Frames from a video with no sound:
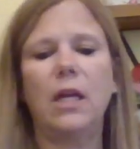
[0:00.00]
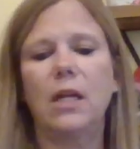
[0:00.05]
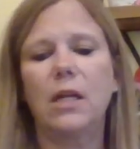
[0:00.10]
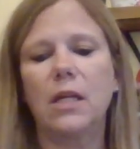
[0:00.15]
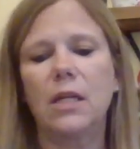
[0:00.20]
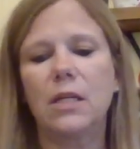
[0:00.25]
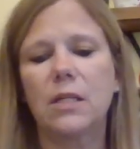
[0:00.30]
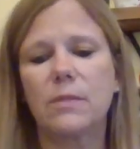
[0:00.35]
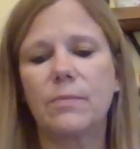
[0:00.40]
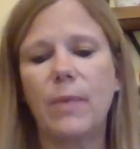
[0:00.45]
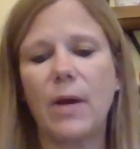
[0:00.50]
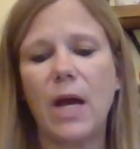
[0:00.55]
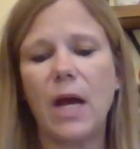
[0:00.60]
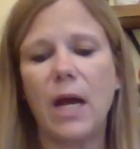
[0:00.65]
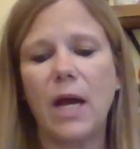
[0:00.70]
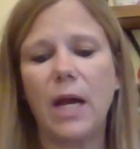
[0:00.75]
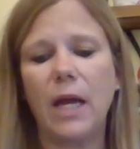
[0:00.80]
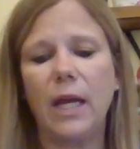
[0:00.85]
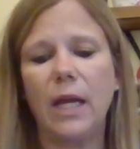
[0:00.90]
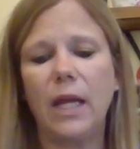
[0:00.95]
It is
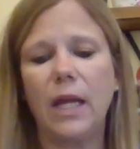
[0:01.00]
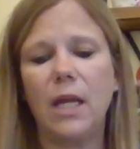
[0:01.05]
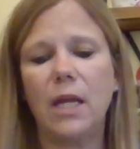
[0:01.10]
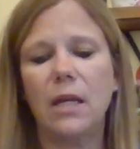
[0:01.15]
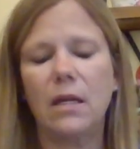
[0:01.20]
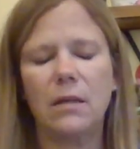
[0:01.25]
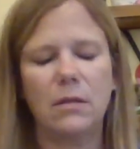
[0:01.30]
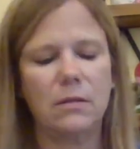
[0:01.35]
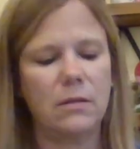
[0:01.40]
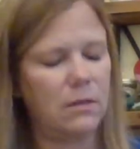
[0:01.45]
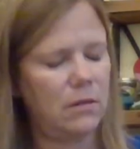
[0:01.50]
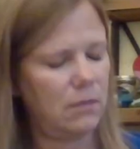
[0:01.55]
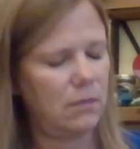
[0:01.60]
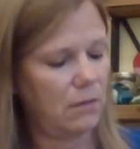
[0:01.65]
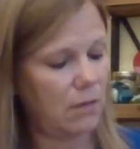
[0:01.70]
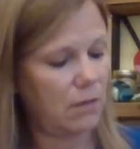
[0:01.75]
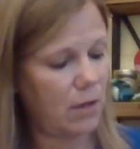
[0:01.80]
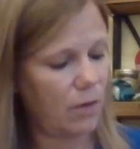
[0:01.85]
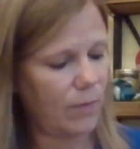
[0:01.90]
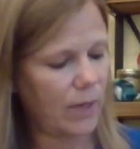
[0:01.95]
by,
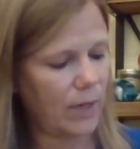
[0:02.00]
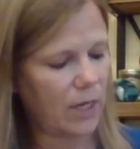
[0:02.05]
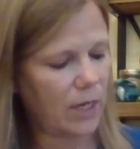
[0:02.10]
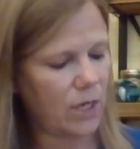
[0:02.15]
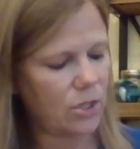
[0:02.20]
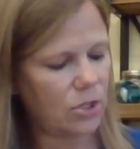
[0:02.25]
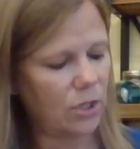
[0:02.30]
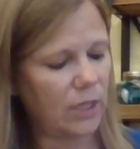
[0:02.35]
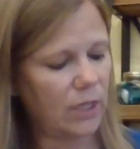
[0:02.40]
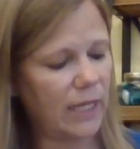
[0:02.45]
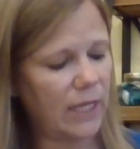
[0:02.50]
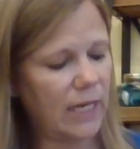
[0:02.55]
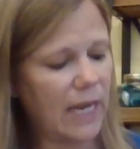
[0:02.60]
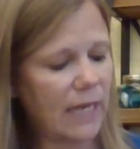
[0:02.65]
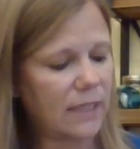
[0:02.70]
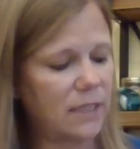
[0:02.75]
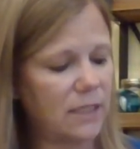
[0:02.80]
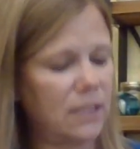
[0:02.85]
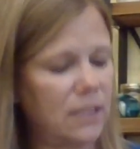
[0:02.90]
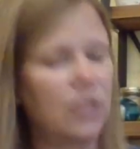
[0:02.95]
oh my gosh,
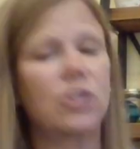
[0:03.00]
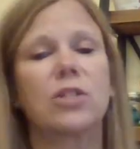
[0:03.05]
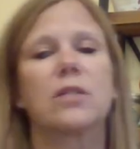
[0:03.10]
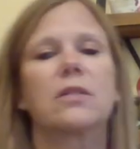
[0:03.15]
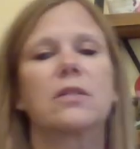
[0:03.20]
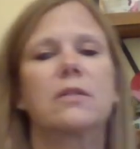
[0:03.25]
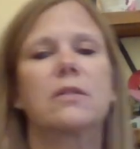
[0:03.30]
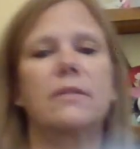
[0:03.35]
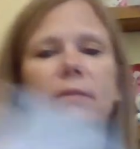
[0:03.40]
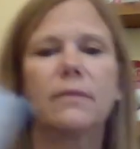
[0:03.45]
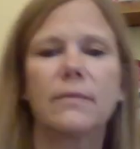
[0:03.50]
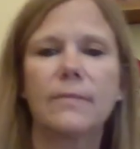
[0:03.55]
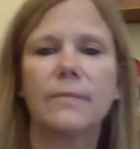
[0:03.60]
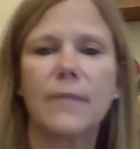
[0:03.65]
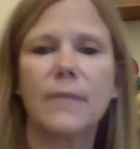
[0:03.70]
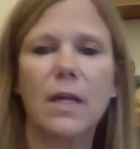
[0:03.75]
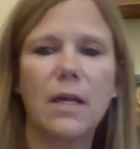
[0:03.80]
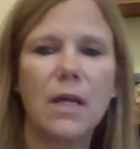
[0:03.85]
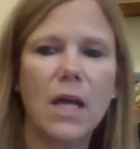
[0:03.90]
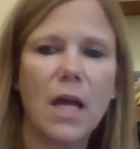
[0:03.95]
Linex Stitches.
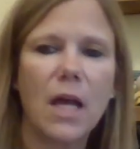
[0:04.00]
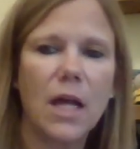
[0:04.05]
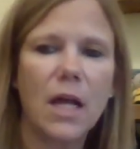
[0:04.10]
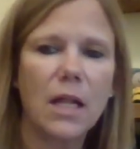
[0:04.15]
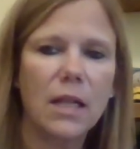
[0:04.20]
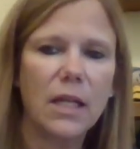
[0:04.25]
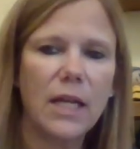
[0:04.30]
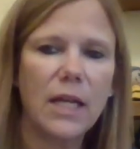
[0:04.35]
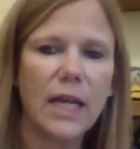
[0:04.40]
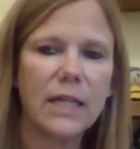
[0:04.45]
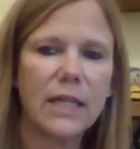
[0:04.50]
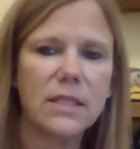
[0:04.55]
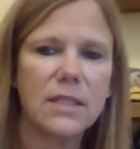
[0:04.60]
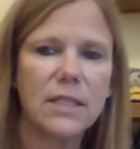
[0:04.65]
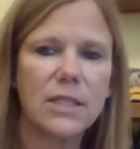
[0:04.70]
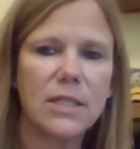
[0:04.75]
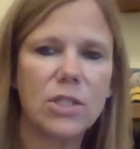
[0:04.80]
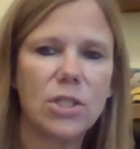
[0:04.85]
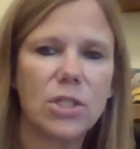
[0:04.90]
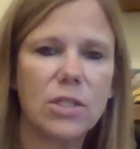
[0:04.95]
Linex
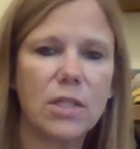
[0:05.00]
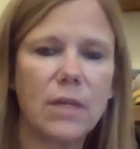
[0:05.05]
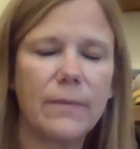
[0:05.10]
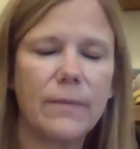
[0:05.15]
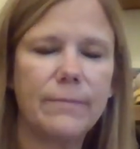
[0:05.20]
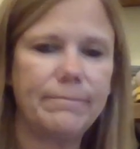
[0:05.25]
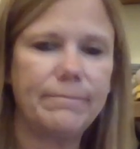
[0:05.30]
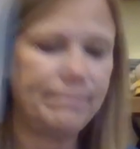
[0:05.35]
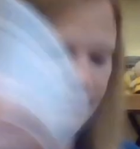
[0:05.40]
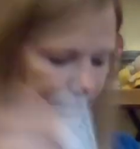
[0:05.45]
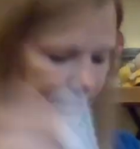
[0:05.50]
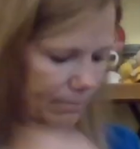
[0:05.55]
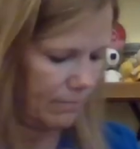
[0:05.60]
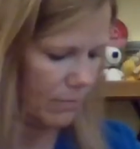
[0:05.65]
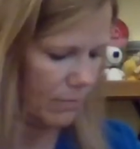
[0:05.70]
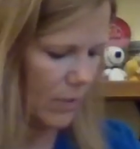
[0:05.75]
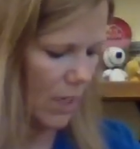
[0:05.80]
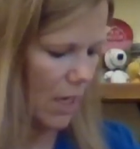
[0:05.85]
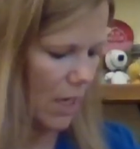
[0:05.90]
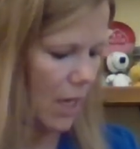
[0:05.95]
Stitches.
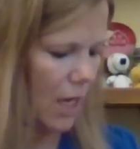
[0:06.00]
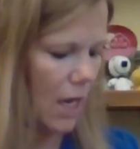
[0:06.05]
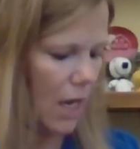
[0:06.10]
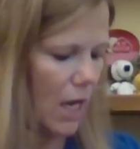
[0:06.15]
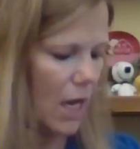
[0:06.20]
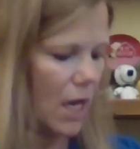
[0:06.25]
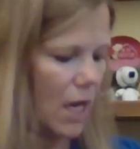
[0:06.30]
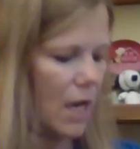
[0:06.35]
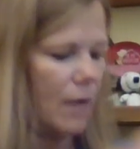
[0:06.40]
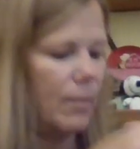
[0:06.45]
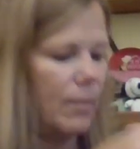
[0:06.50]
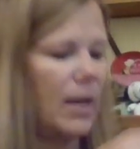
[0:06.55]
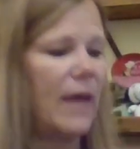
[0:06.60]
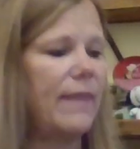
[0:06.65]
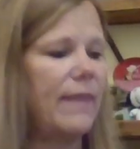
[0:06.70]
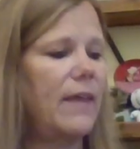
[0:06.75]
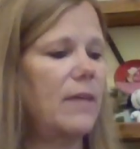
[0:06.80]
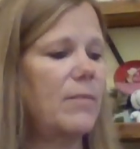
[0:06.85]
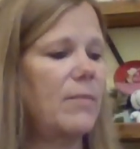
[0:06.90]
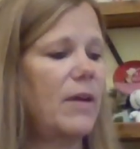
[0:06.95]
Um,
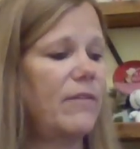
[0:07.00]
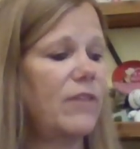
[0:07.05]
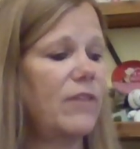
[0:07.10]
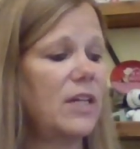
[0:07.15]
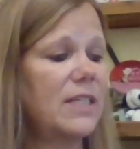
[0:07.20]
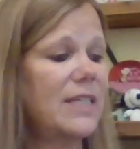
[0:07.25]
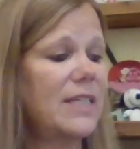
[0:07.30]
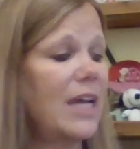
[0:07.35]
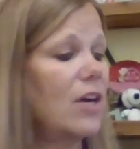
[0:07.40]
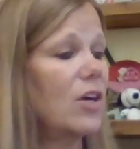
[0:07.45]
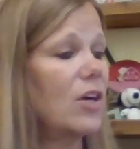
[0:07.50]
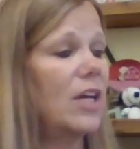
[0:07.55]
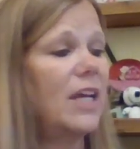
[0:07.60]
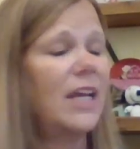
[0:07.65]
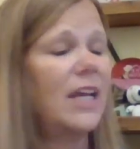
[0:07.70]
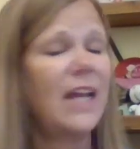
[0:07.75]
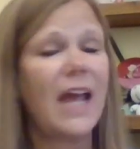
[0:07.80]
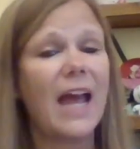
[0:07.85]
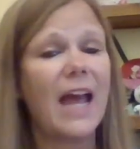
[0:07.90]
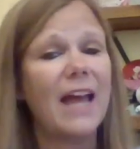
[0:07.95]
and then my friend
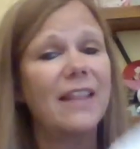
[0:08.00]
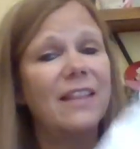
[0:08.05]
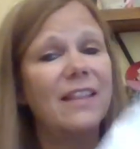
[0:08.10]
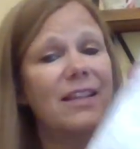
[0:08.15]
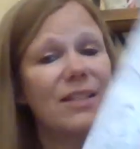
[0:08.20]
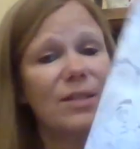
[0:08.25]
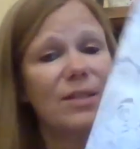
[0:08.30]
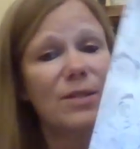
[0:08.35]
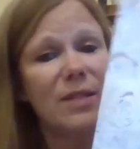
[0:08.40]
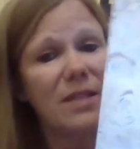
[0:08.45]
Terry had this